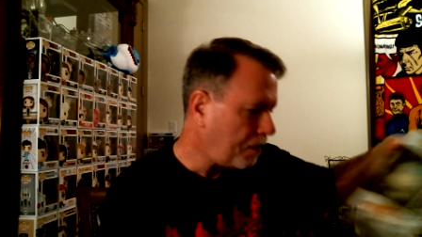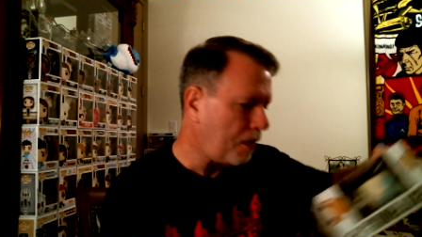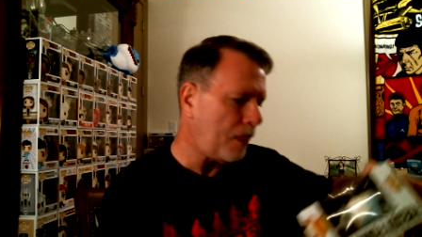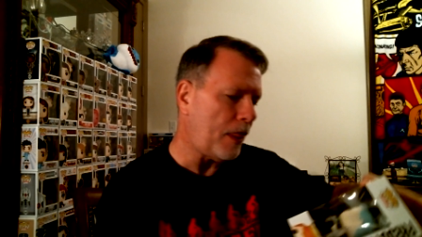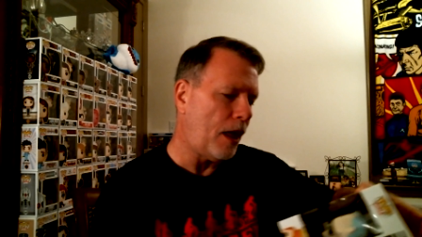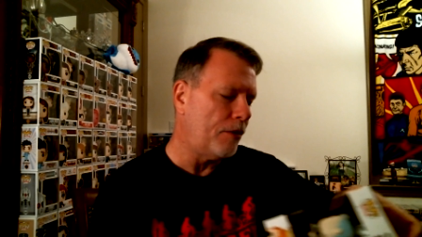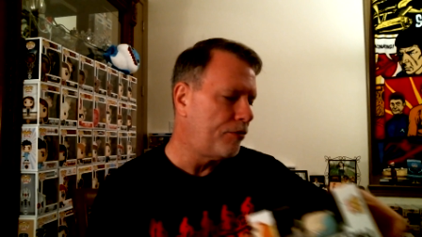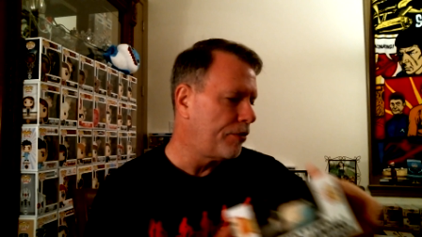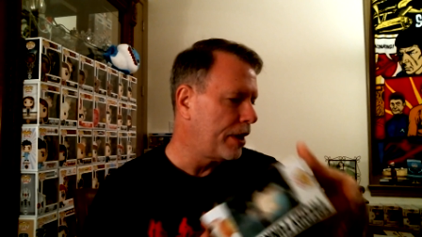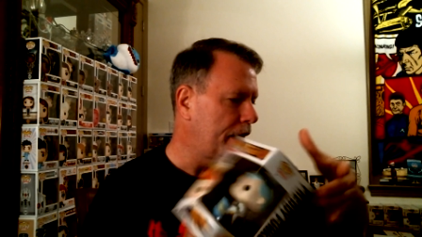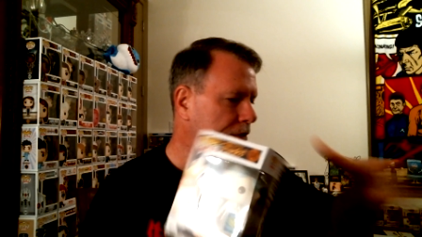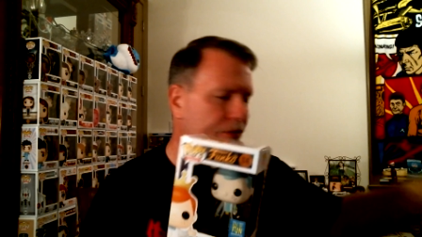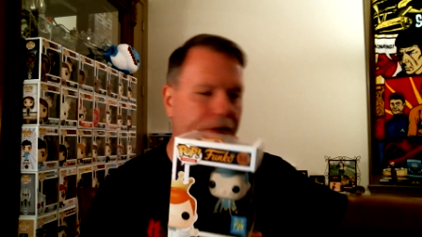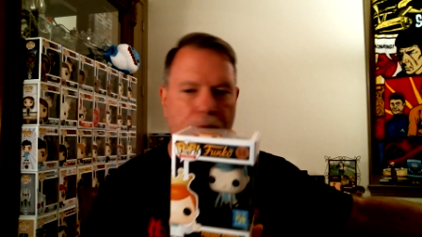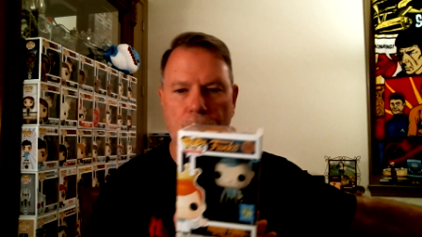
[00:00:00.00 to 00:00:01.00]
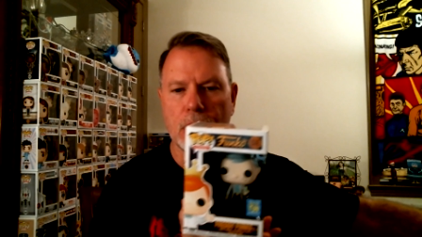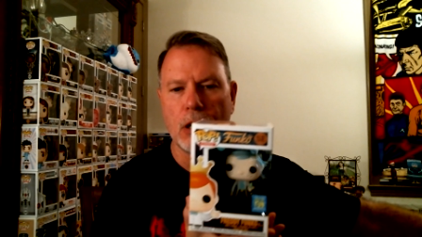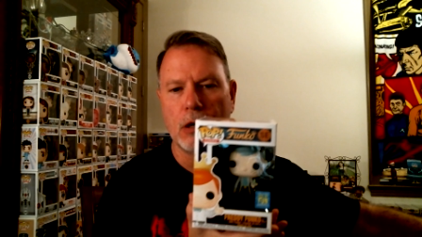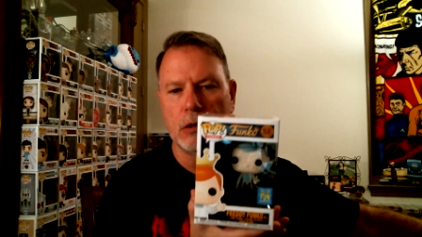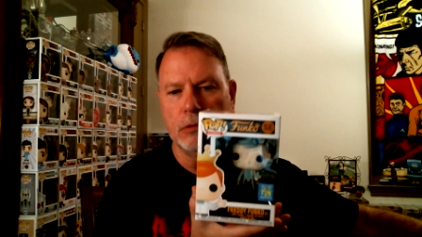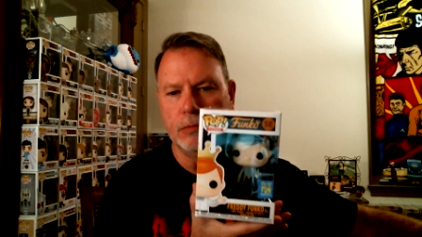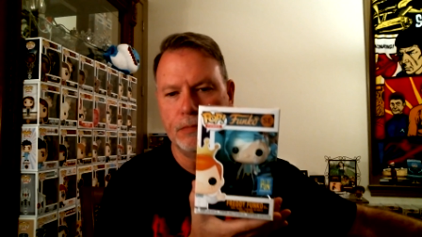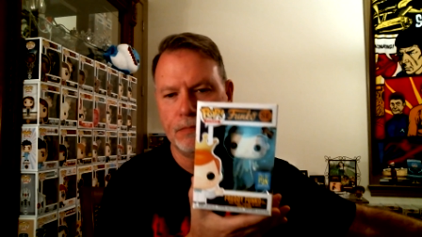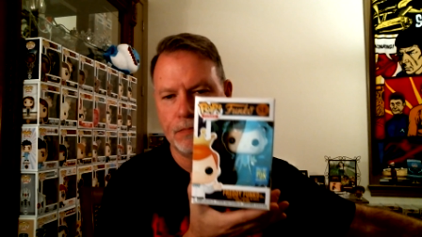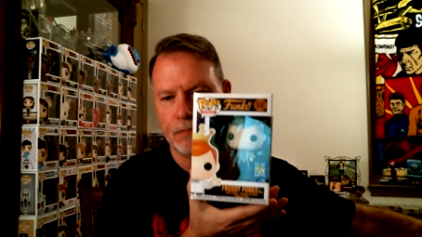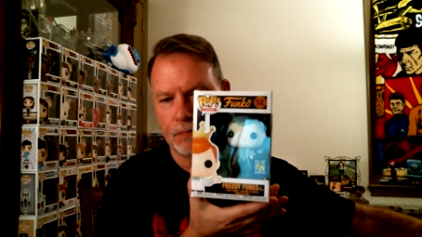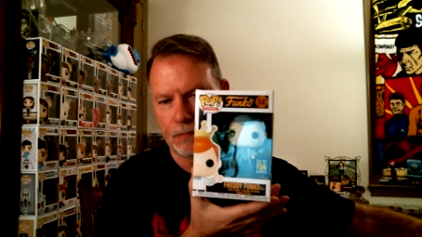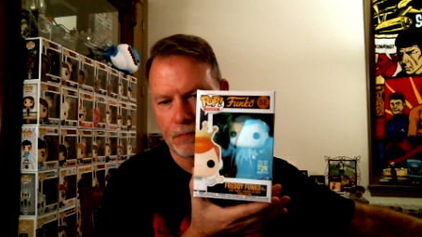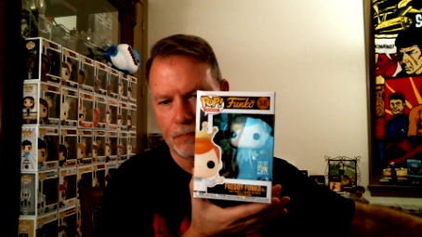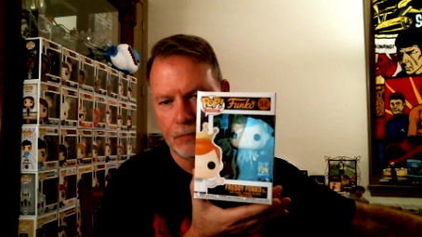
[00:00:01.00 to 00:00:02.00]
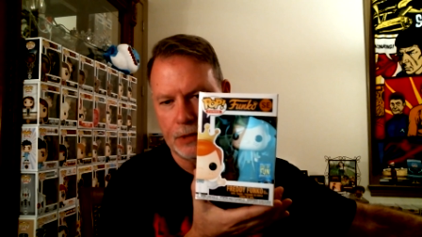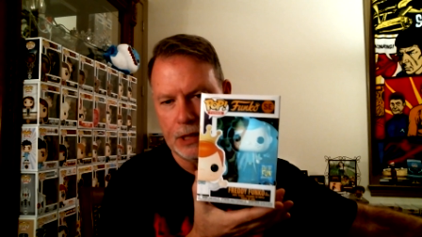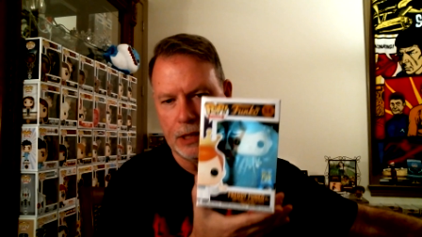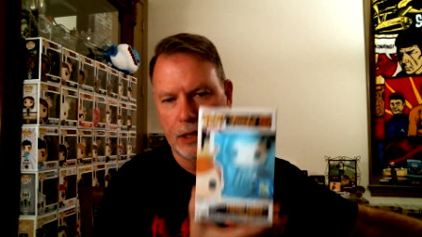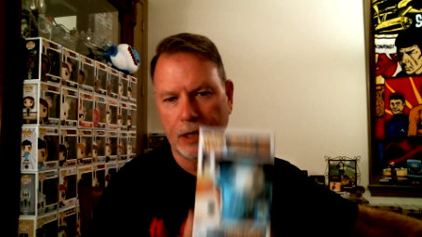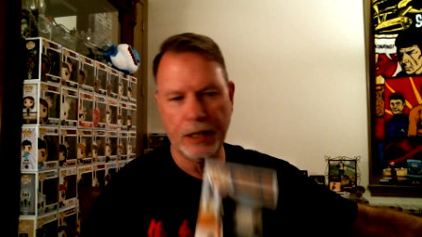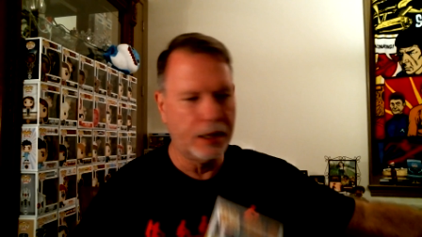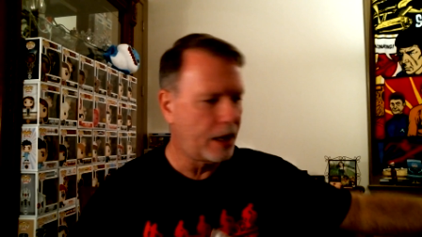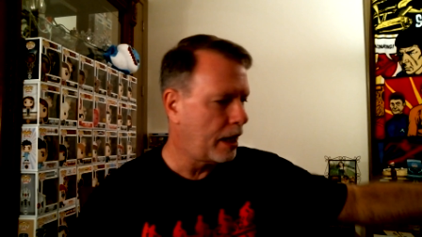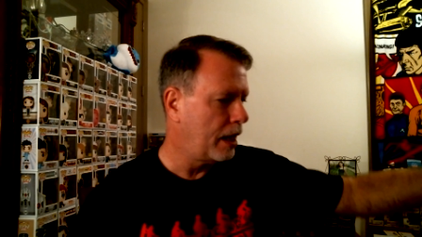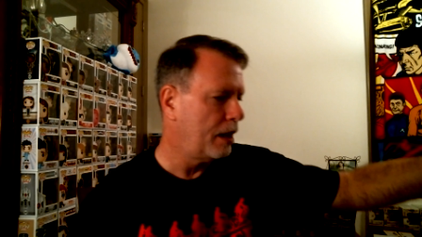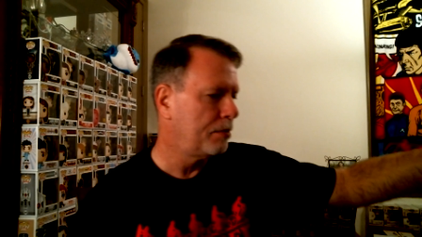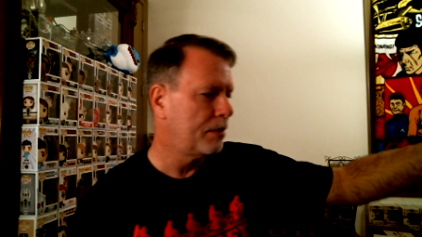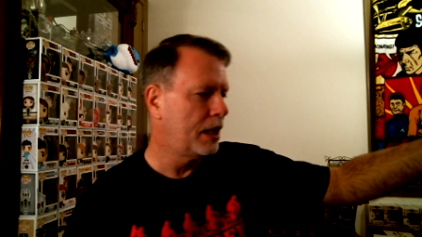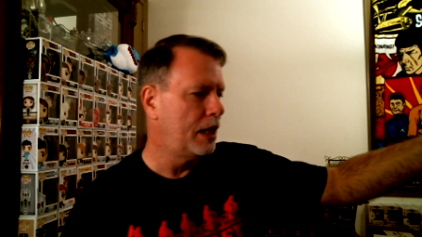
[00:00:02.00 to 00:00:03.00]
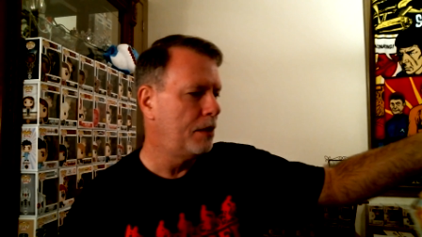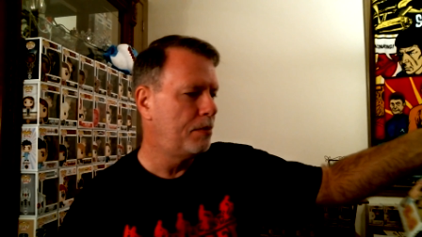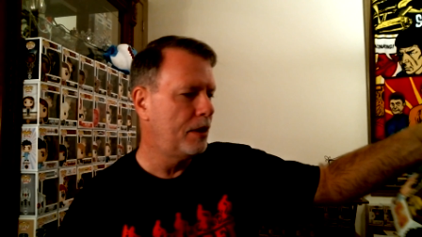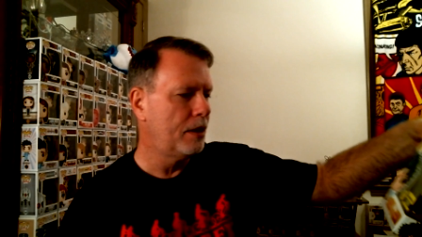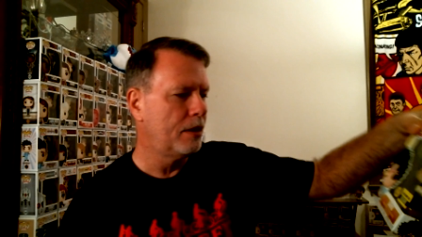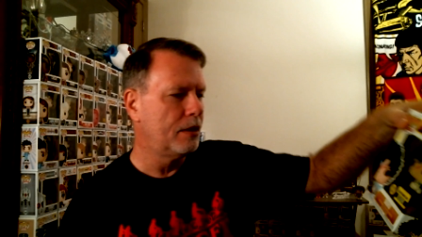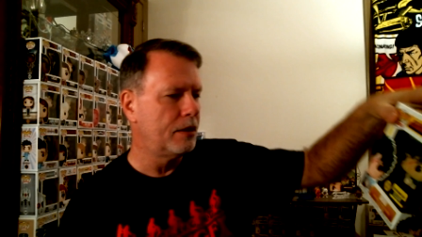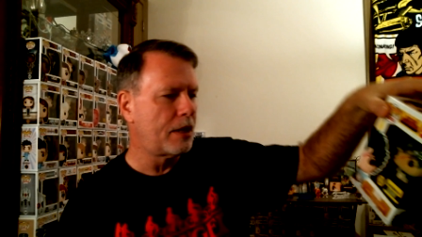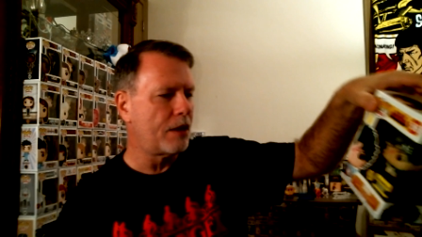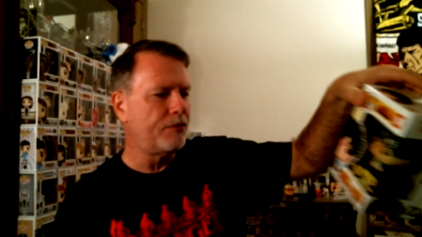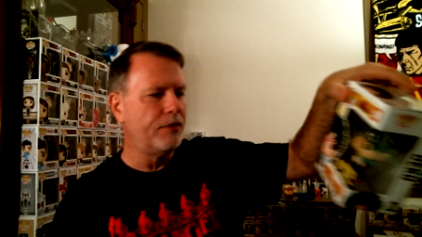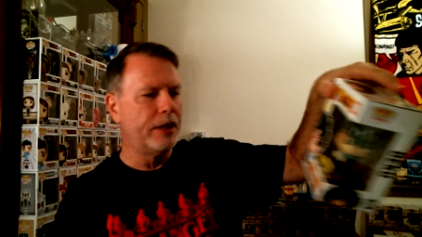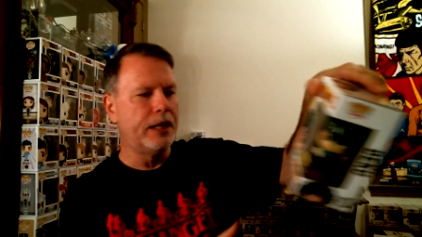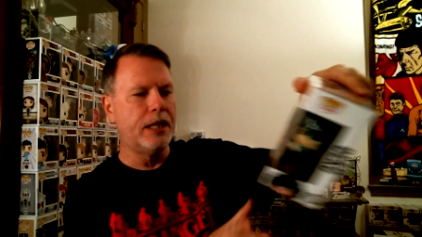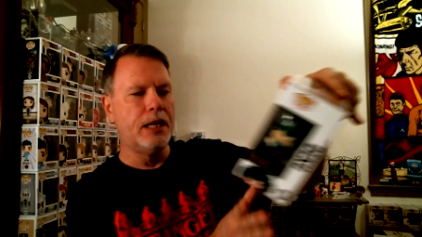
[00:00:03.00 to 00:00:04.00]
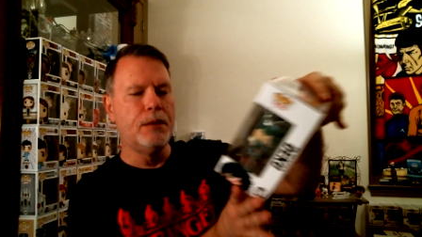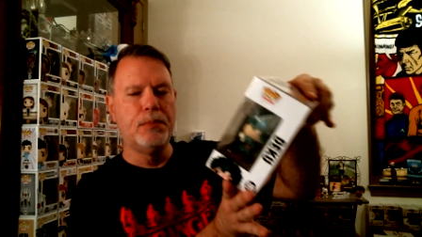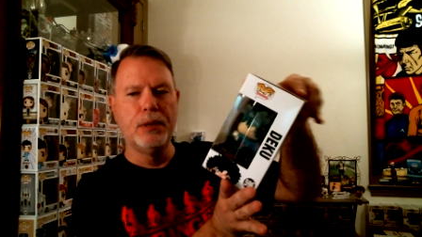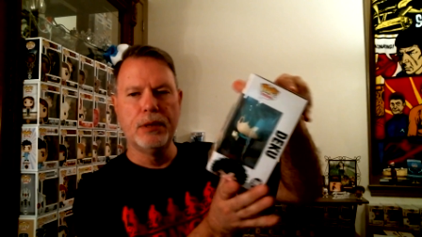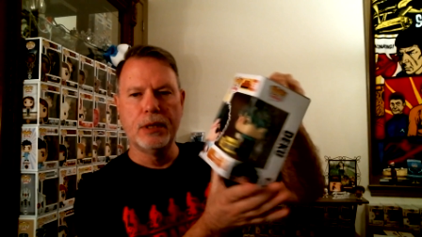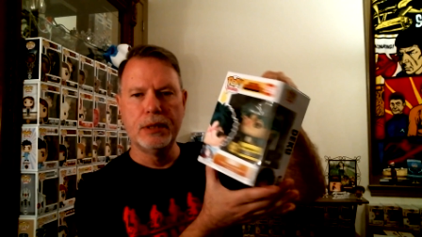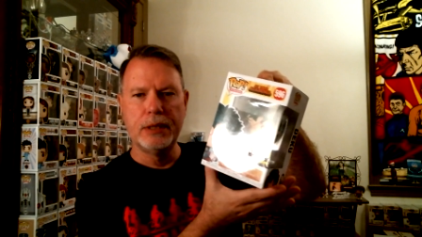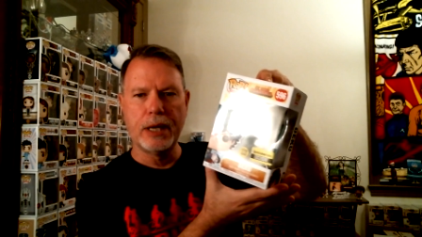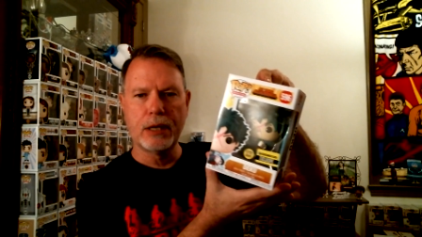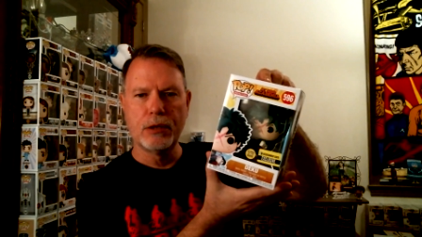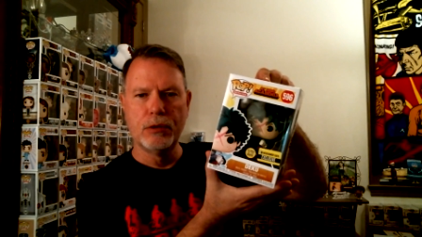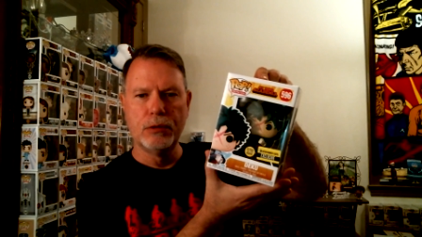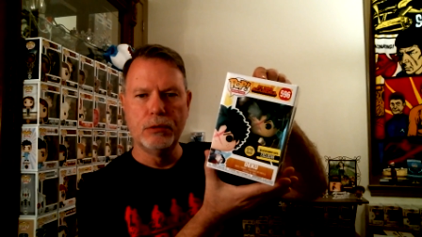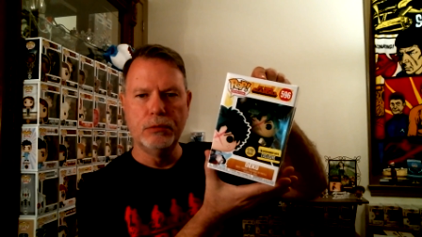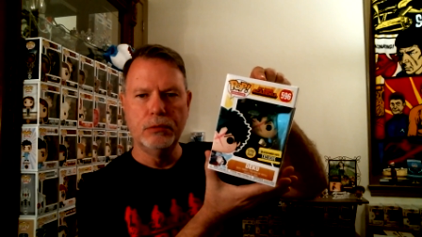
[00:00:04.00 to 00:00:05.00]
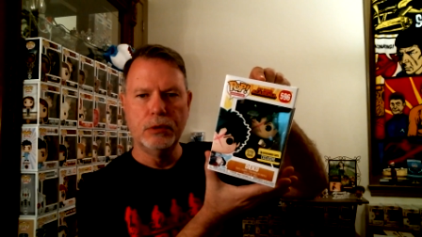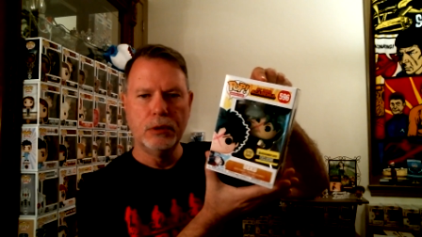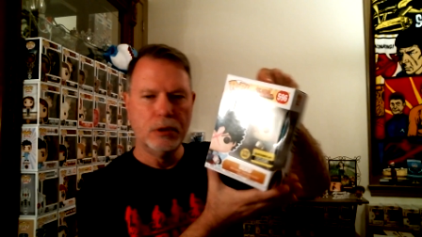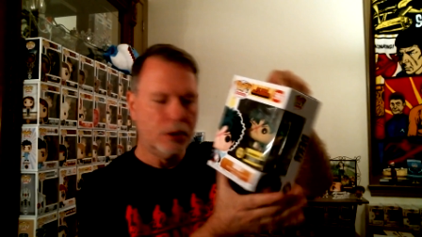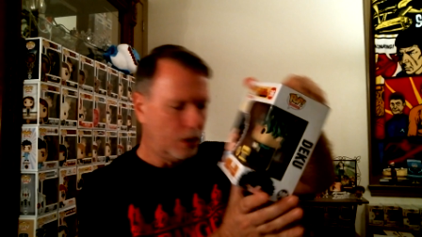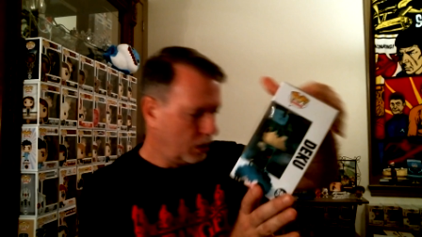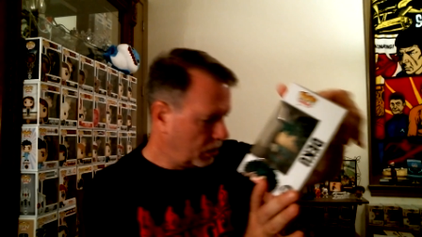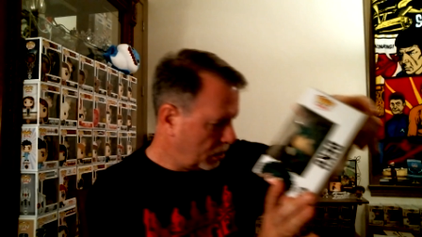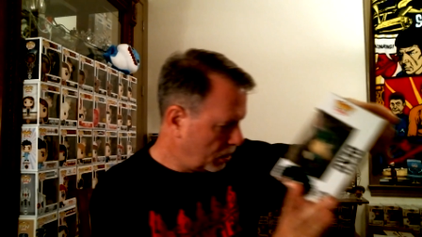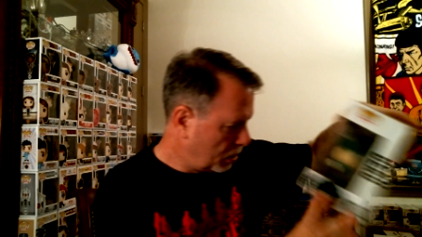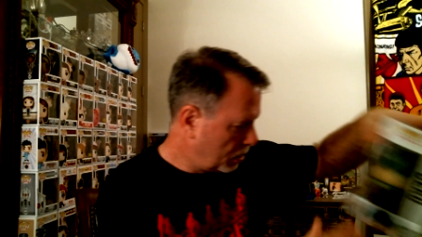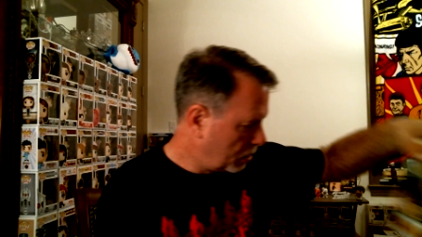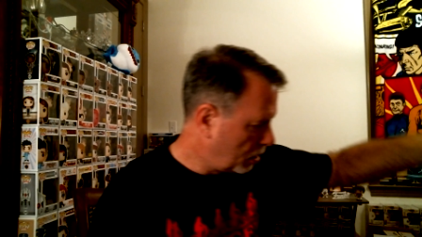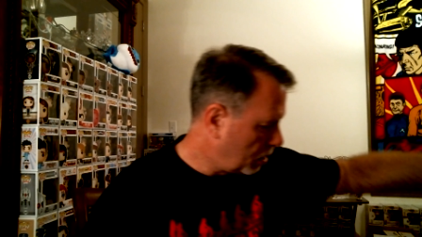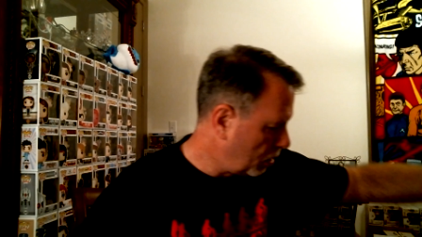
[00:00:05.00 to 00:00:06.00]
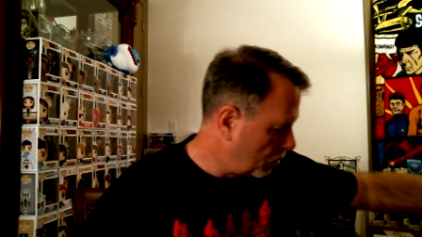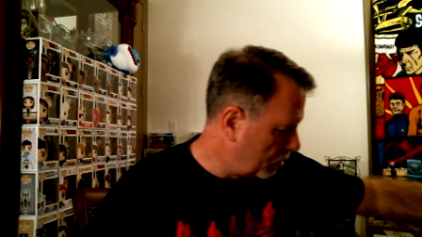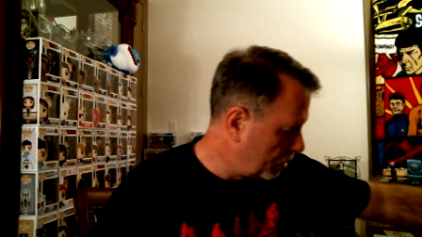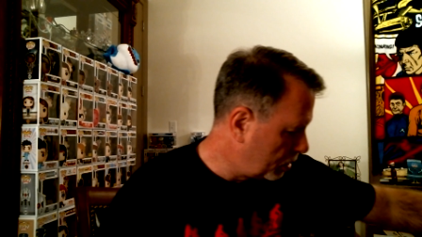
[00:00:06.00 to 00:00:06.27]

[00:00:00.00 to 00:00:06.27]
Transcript: Freddy Funko, and I am keeping definitely keeping the Deku, the glow in the